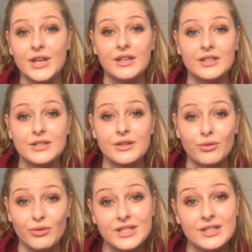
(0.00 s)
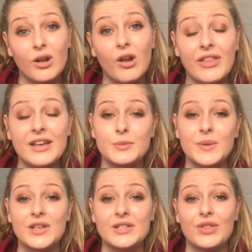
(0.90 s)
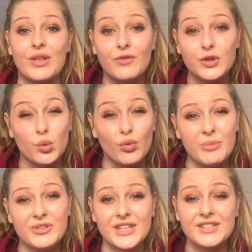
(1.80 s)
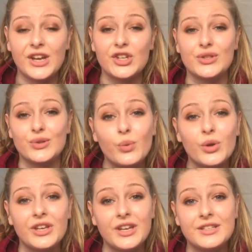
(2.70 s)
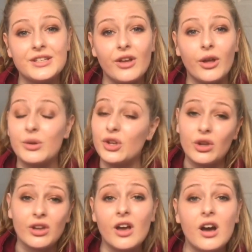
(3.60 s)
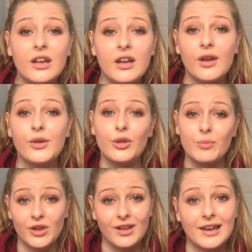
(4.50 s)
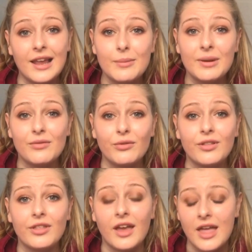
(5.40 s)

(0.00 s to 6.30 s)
and the reason I like that is because they're visual representations of what you need to know, and you can colour code them, you can label everything.